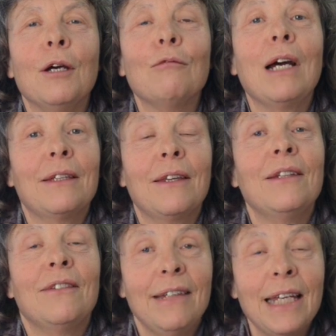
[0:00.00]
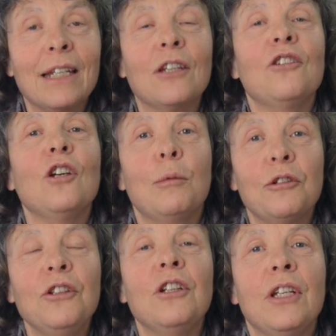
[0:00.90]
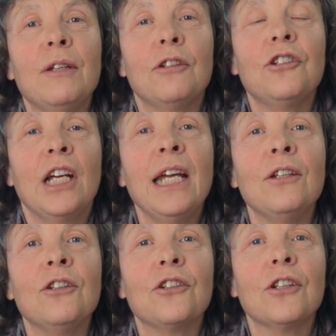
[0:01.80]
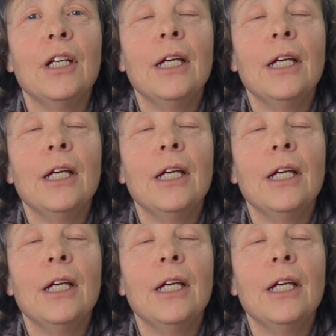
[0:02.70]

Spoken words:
rather than seeing it as the opportunity for change.